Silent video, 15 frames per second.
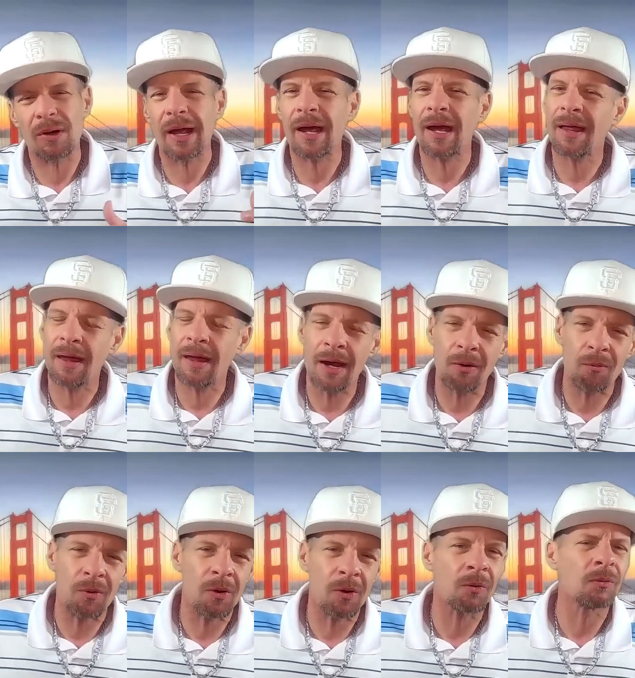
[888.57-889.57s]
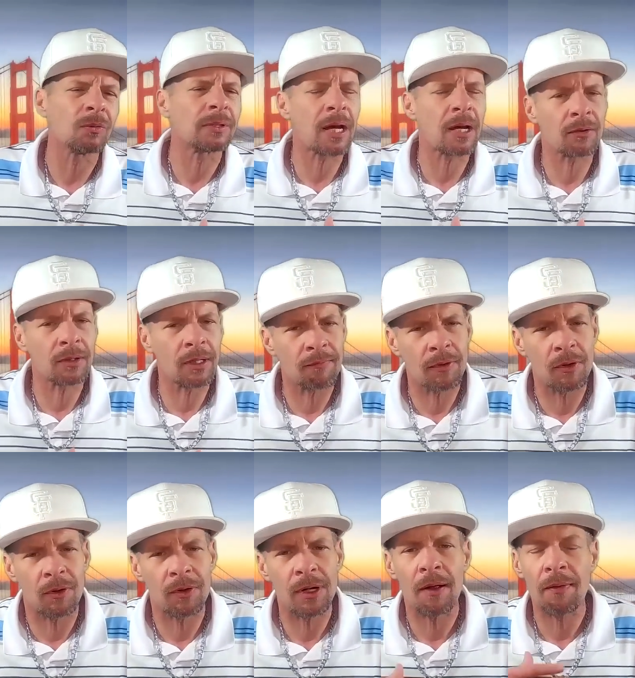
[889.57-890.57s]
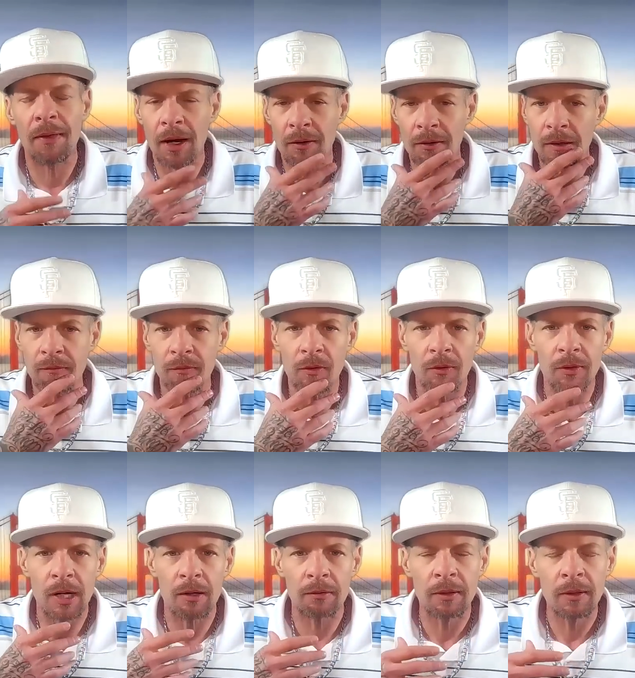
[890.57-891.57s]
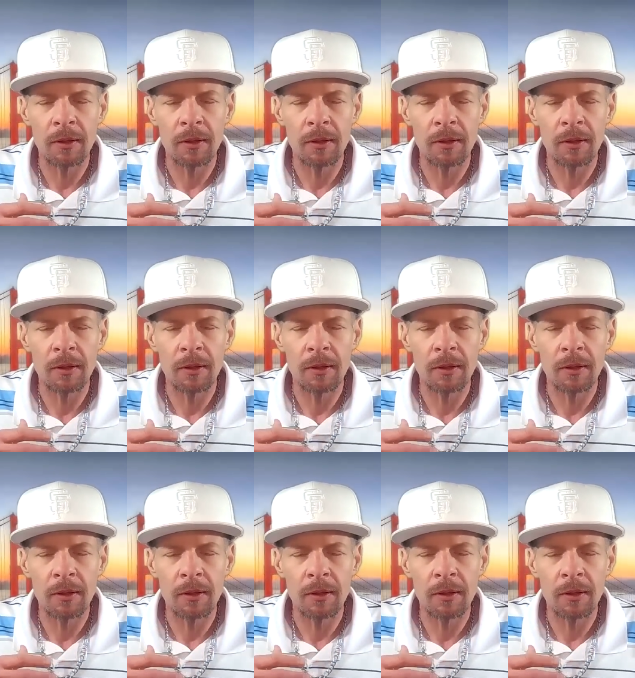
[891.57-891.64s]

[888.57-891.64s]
that won't, that'll never go down, that'll never go down.